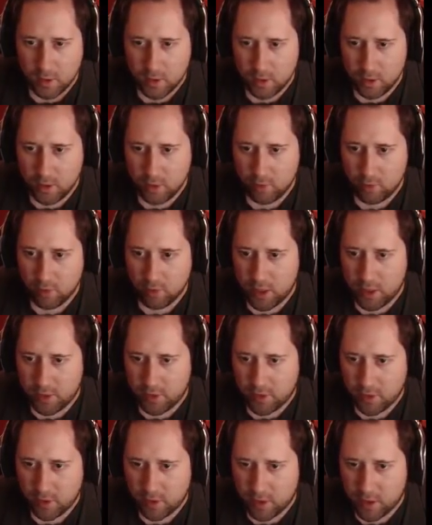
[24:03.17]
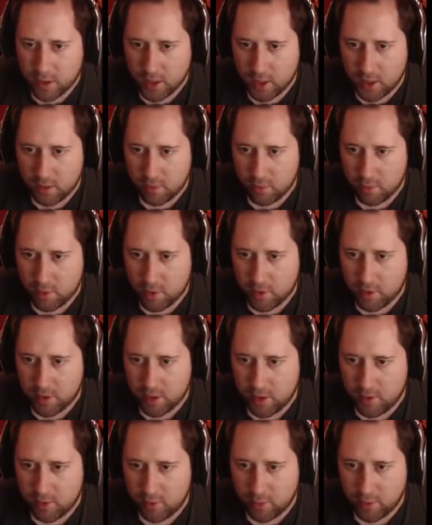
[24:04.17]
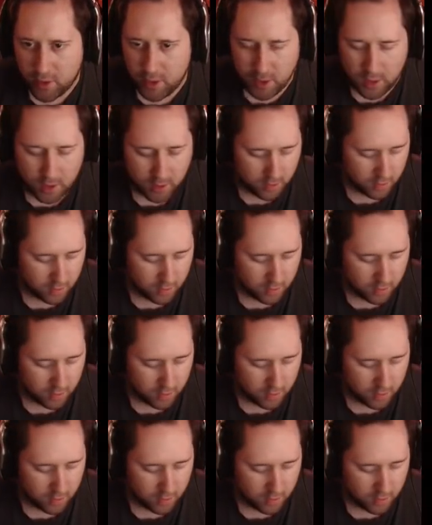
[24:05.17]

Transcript: Right, okay, well done everybody.